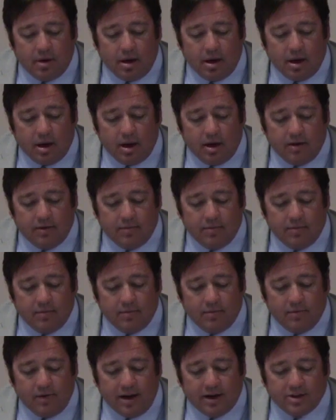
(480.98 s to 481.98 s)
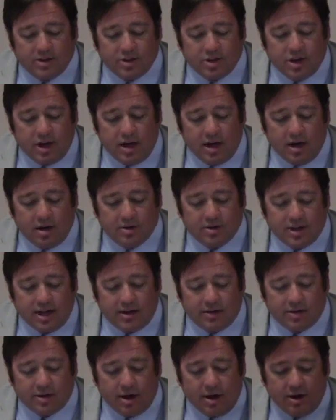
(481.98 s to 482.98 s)
uh, vice chair,
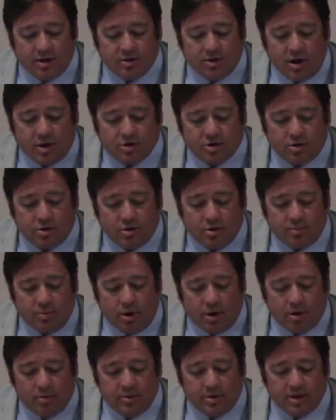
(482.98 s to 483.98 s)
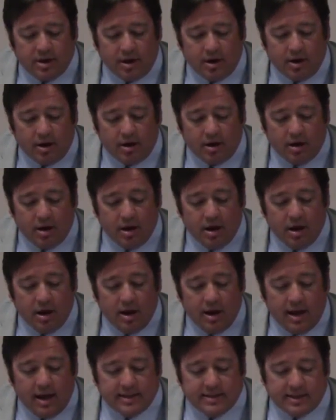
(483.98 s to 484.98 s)
secretary, treasurer, parliamentarian.
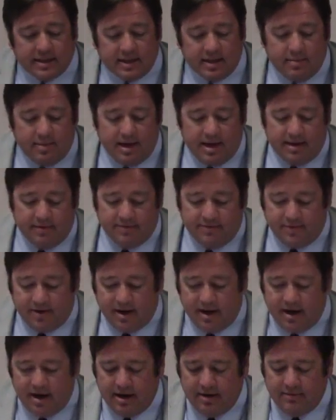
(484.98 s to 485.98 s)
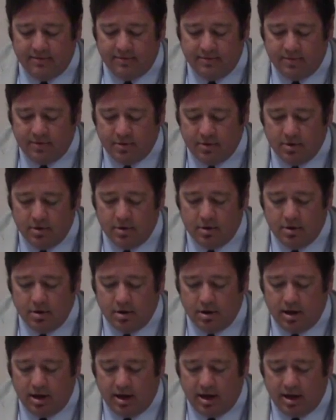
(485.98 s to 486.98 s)
It's a committee of five,
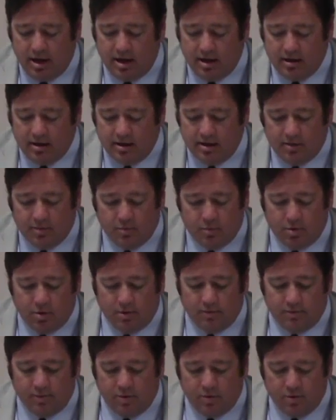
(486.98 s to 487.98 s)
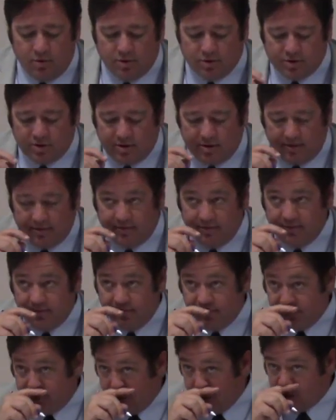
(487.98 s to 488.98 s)
and we're, those are the
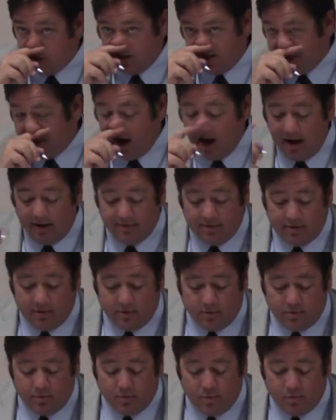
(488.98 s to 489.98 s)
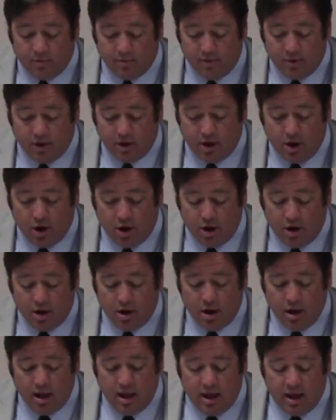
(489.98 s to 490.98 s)
first five that we're voting on
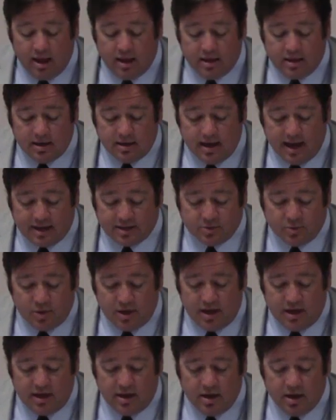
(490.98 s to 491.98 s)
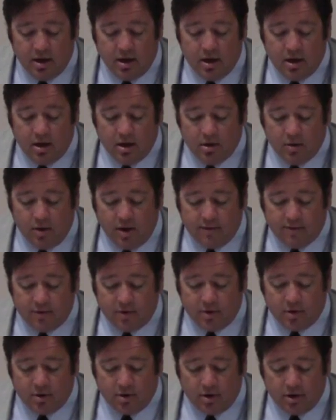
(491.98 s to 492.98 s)
next week.
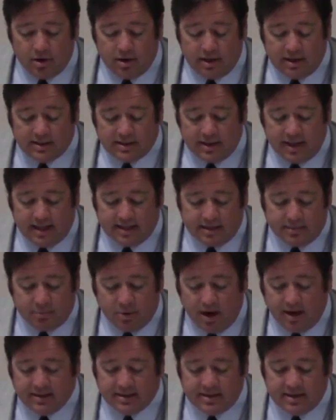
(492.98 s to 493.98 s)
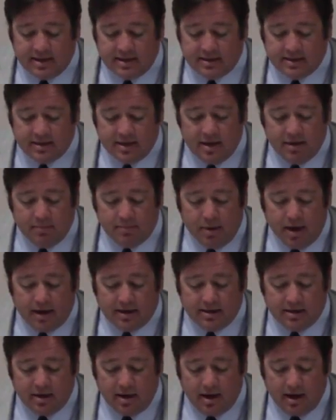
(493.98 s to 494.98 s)
Whoever gets elected president by,
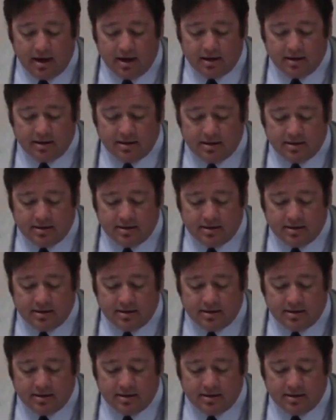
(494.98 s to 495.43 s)
uh,